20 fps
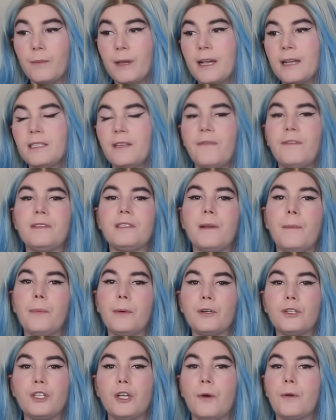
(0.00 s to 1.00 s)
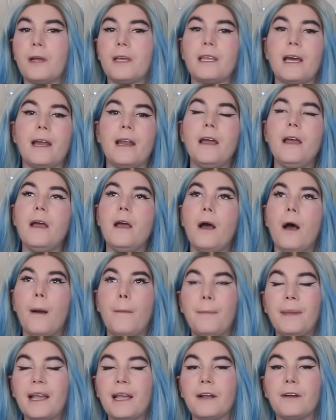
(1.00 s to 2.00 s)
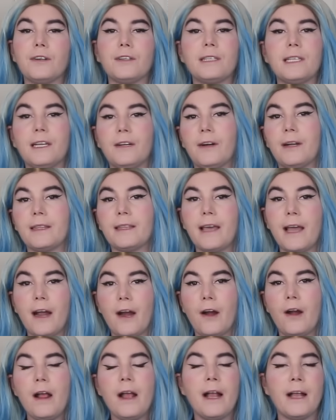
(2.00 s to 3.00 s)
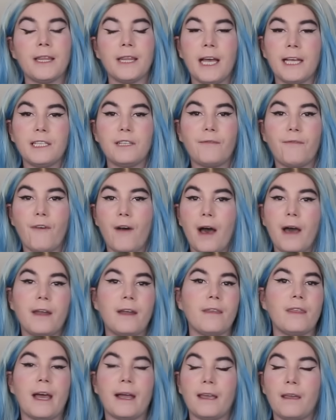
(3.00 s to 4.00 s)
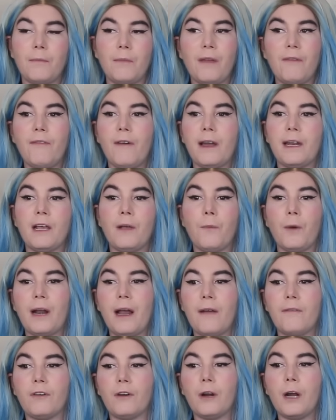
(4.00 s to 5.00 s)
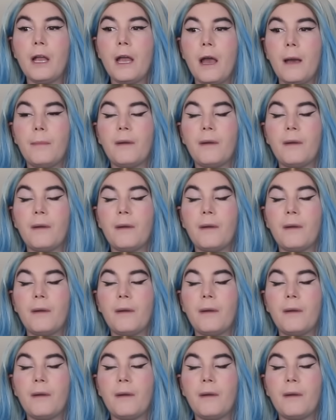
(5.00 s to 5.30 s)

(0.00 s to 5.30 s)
Because if it's a persona that appears here and there, that's fun, that can be funny, whatever.